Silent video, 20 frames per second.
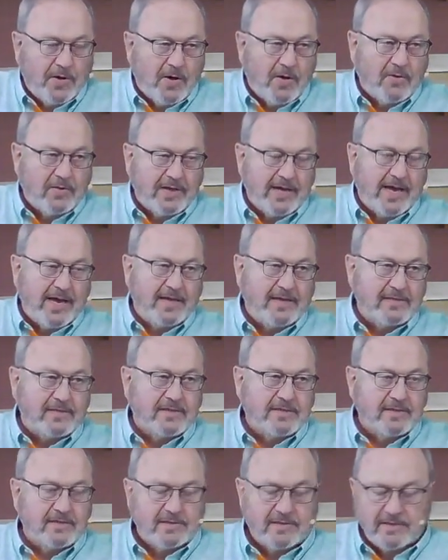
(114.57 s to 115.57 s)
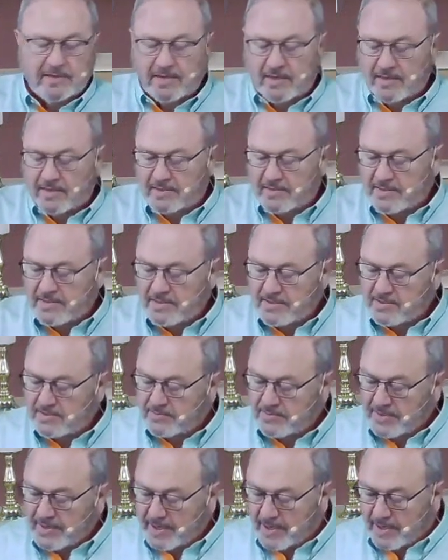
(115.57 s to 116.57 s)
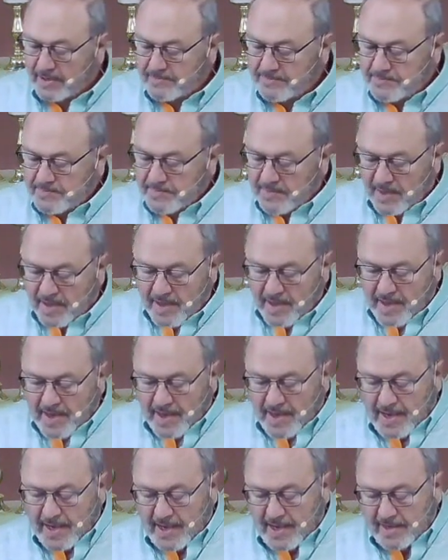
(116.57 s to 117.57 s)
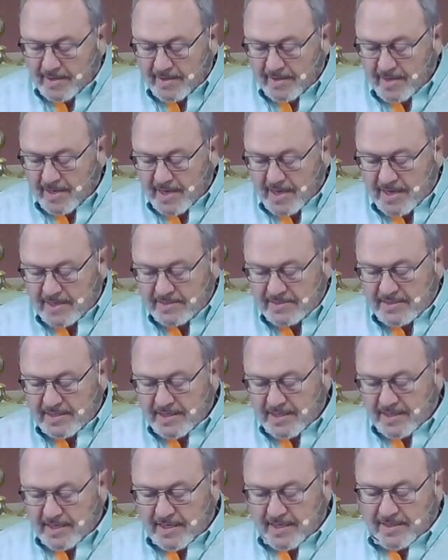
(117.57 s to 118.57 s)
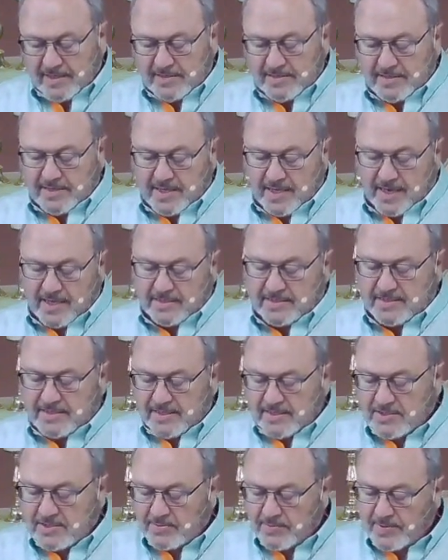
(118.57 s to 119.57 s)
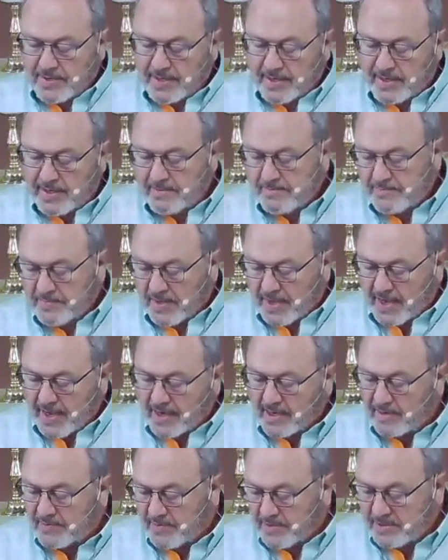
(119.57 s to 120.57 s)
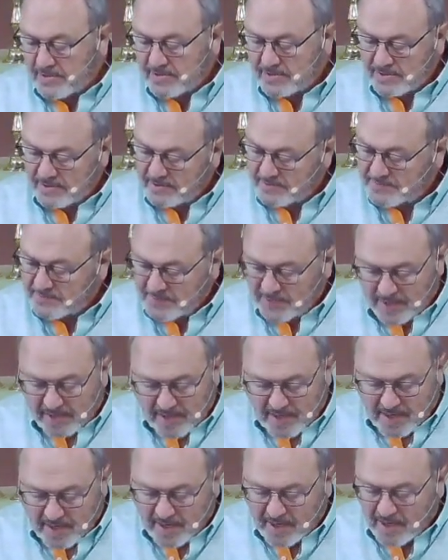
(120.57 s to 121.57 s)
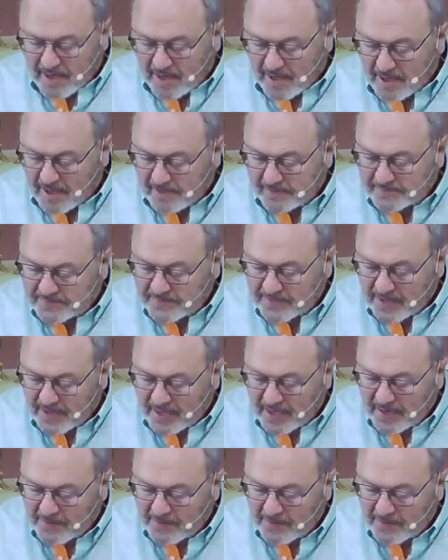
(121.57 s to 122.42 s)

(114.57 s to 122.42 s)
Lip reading: lands in Caesarea, and as he is at Caesarea, Agabus, a